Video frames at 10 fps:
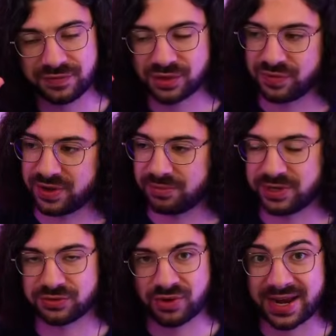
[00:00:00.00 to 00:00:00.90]
So if I
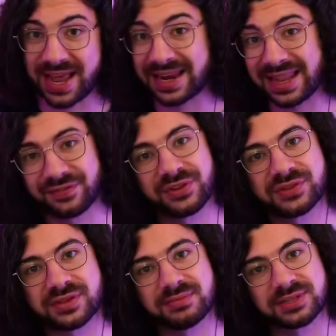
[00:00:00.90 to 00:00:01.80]
press right and left at the
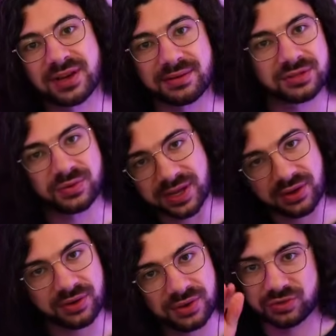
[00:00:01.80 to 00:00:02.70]
same time, do I
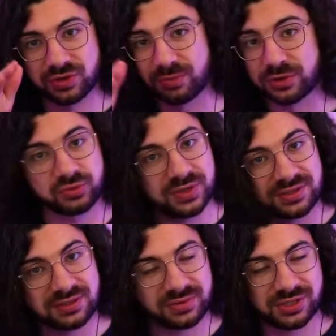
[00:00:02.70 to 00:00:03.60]
go to the most
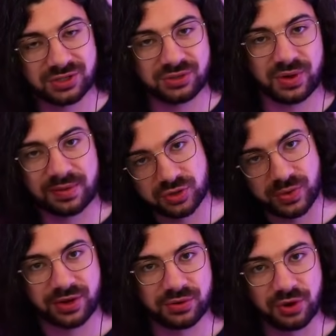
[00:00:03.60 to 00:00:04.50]
recent direction or do
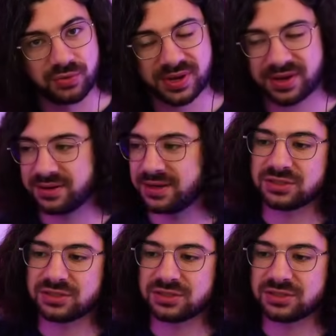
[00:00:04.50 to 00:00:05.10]
I go nowhere?